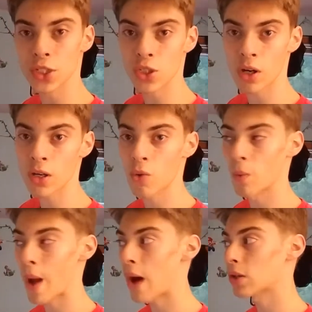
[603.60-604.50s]
to start
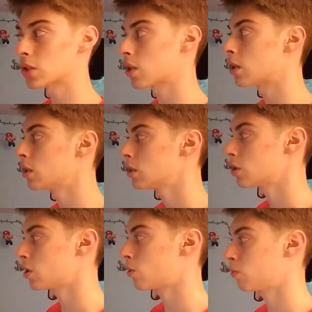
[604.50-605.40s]
or how to start.
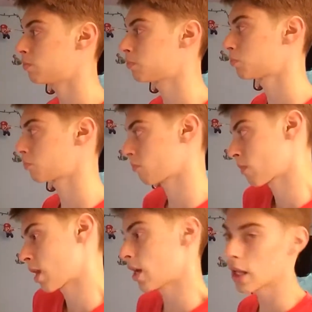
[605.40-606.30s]
So
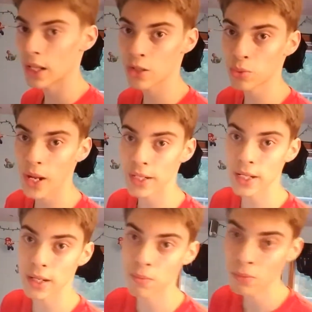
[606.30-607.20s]
that's what I
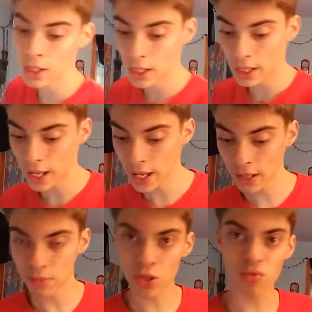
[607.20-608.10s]
did.
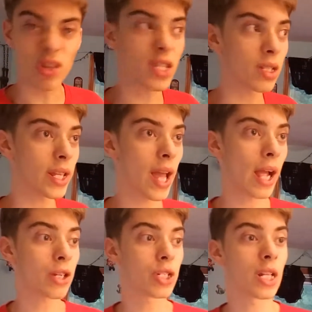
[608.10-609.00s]
And just recently, I
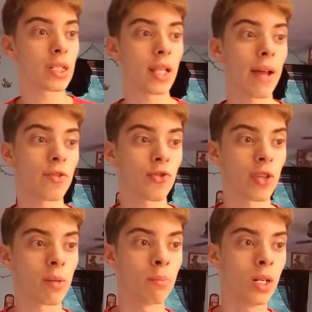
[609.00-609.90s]
actually did a live
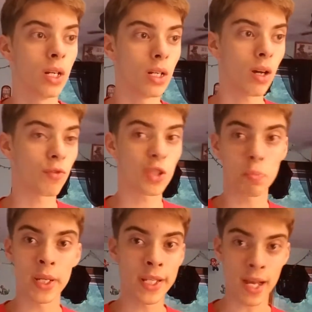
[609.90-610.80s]
stream of
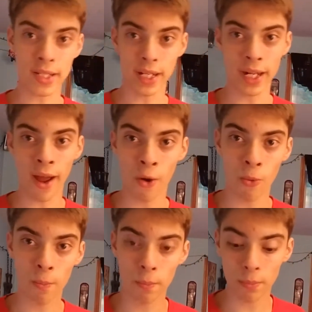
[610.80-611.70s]
just me testing it
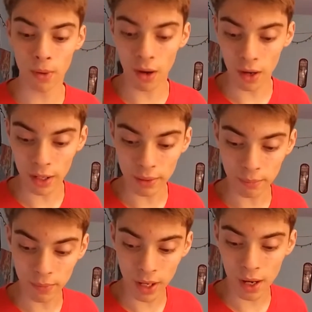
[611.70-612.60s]
out
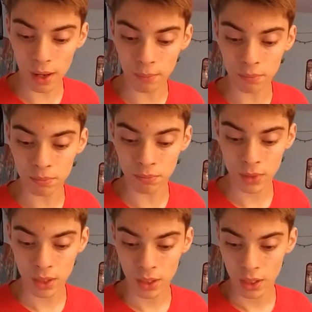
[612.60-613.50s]
on um
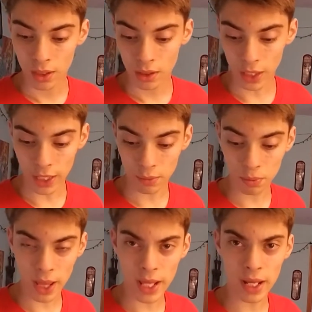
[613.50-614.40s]
like
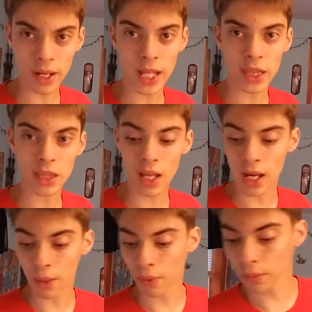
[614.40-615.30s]
playing. I
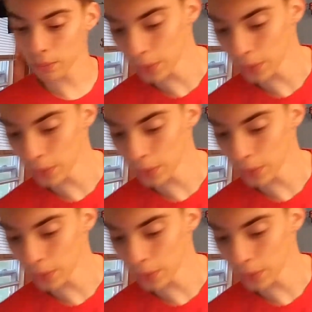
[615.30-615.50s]
ah, what